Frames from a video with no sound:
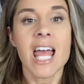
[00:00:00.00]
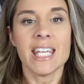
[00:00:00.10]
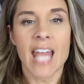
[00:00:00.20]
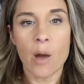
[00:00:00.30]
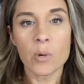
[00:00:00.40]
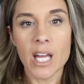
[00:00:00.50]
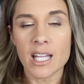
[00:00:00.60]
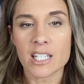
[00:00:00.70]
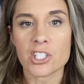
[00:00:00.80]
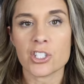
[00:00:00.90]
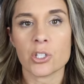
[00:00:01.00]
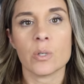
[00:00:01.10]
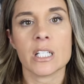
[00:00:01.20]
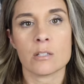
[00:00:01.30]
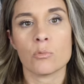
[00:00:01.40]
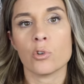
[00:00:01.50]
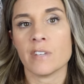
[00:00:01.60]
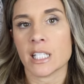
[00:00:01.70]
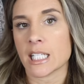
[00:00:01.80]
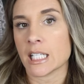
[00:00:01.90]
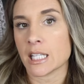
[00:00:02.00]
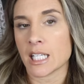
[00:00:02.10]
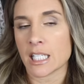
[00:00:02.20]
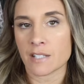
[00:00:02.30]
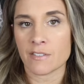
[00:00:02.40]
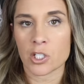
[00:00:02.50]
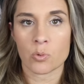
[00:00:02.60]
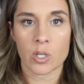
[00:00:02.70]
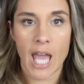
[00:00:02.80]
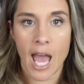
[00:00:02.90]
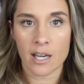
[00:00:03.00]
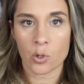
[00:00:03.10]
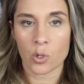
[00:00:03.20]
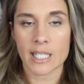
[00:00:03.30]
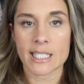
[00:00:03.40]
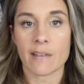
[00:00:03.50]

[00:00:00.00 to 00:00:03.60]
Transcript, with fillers: now what I like to do is move into the individual categories.